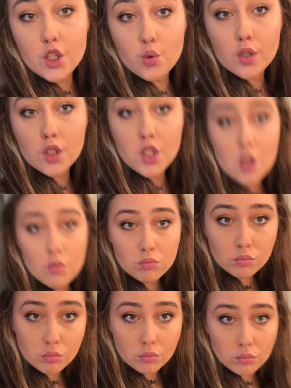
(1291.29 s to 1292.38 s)
you can see.
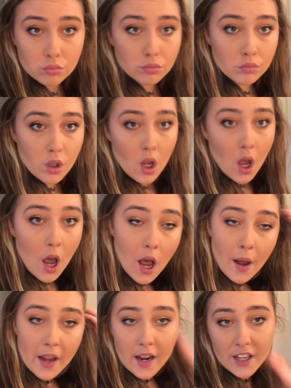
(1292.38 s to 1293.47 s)

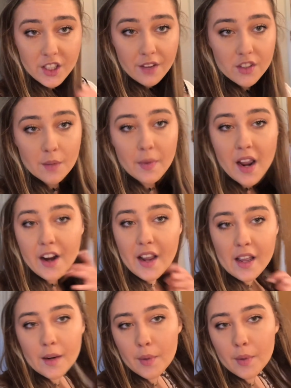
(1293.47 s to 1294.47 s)
I actually haven't done my hair yet.